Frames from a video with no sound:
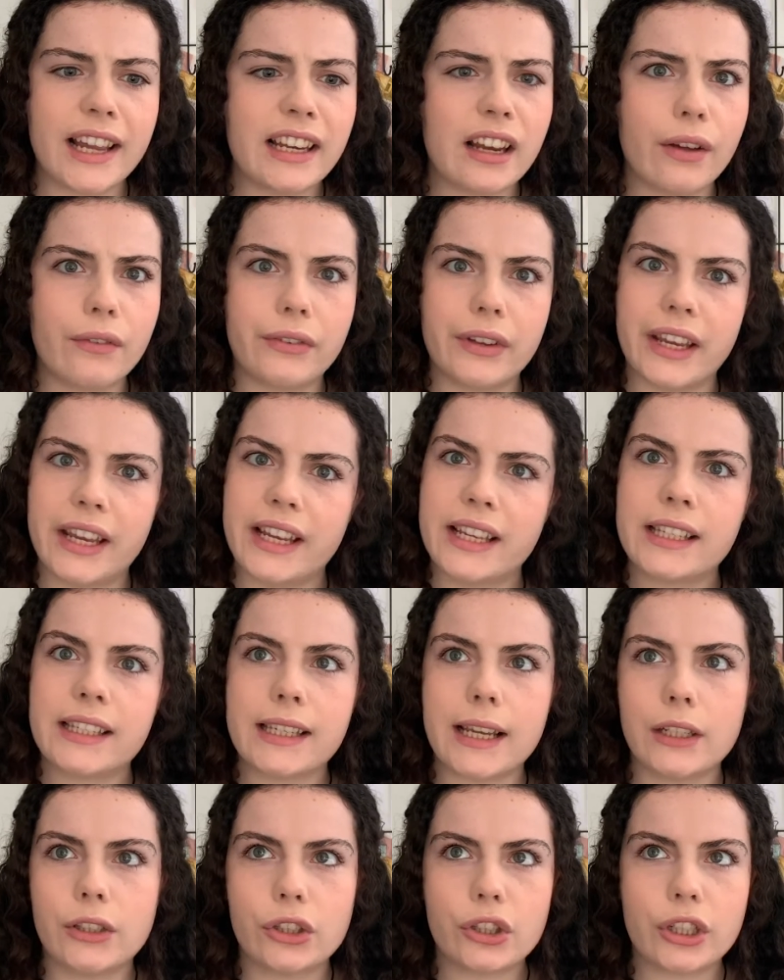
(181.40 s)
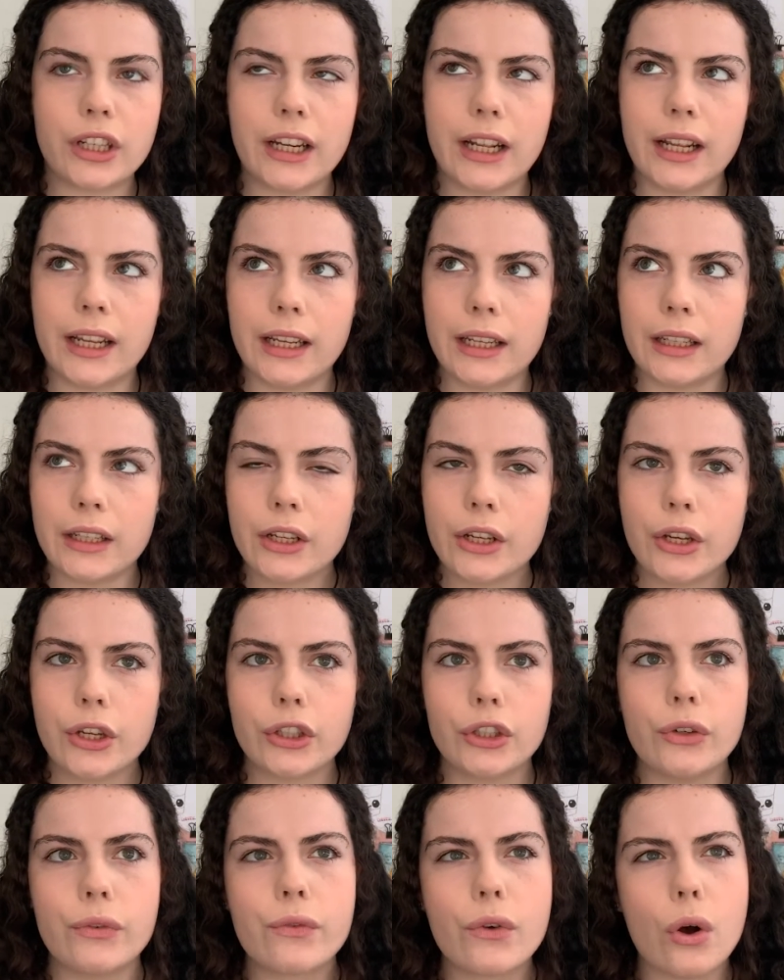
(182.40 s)
love it. Essentially
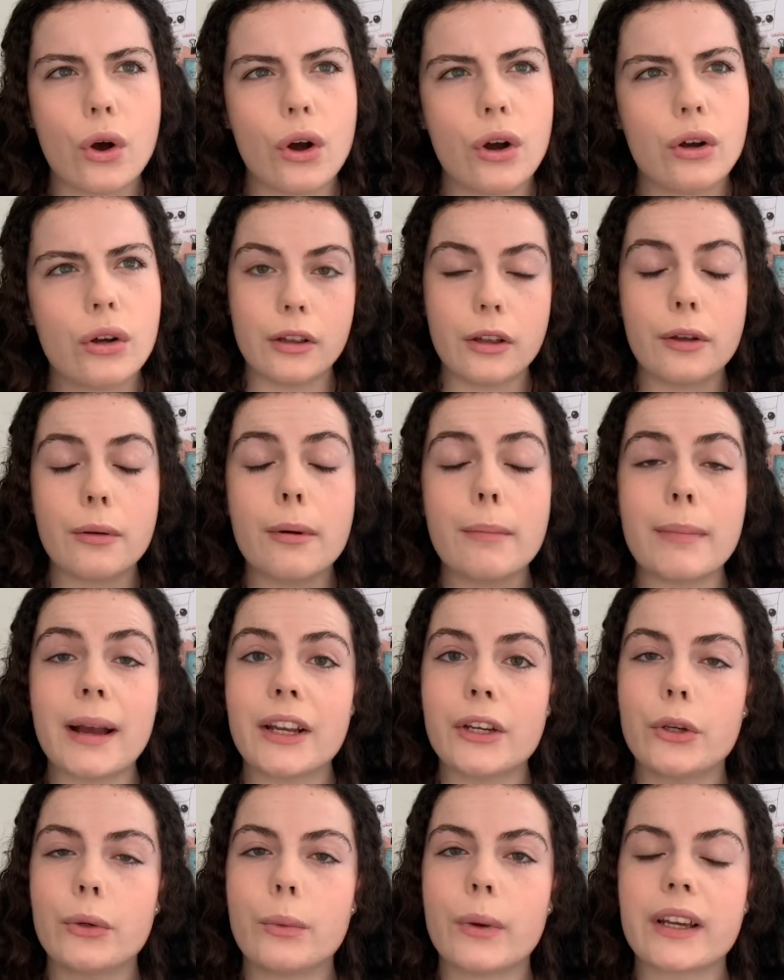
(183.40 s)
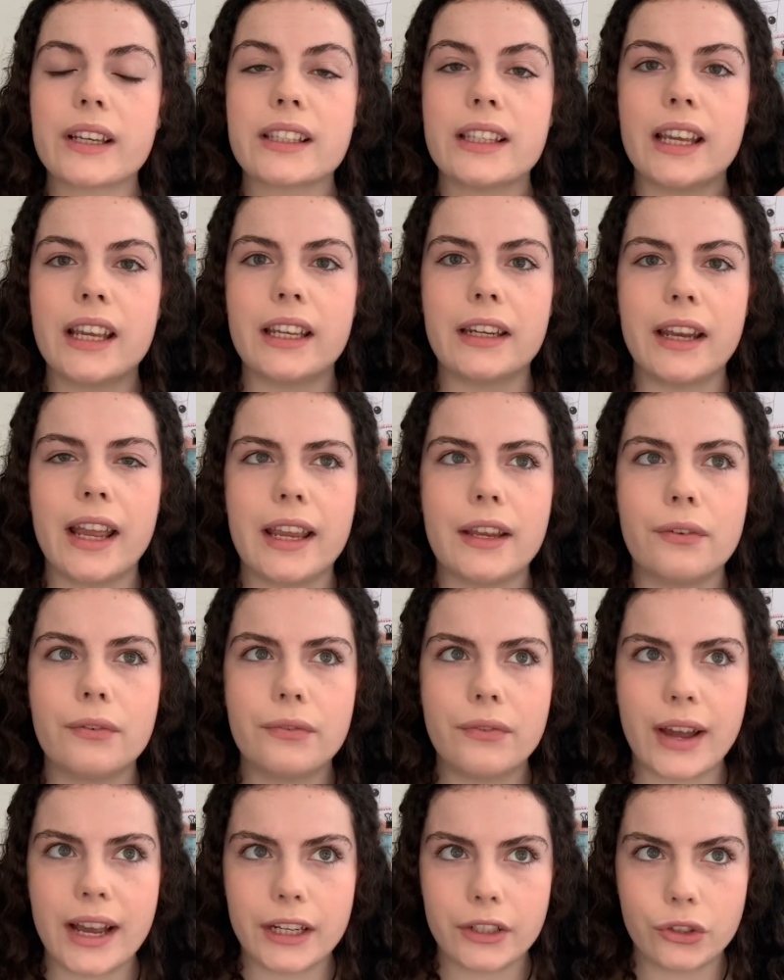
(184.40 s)
you've got a man who works in a
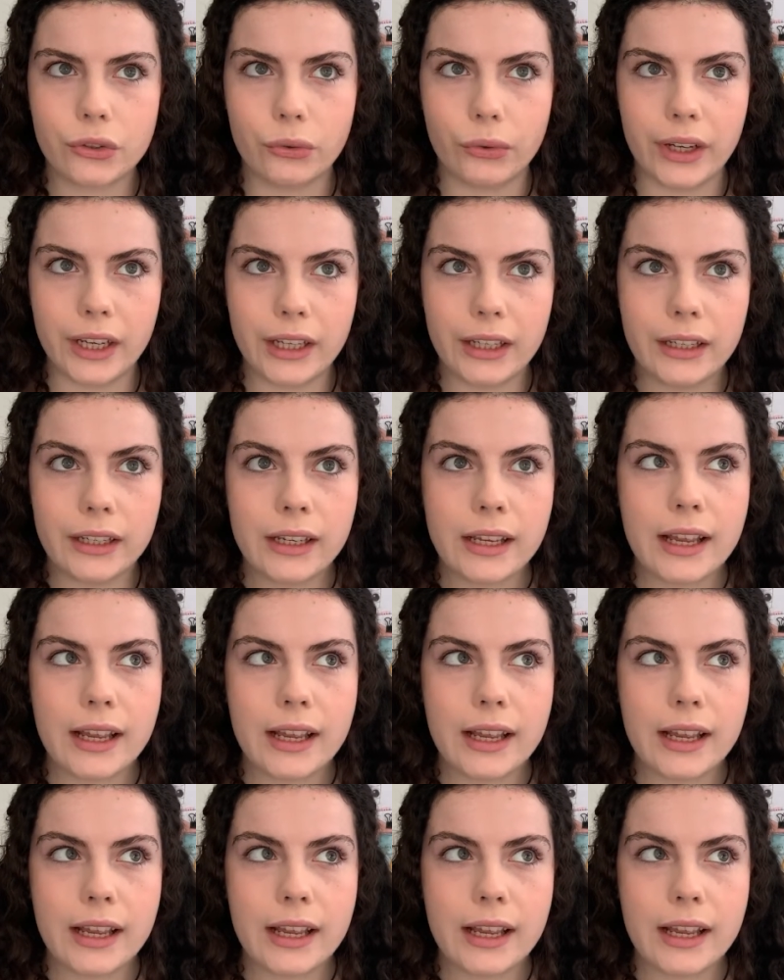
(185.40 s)
factory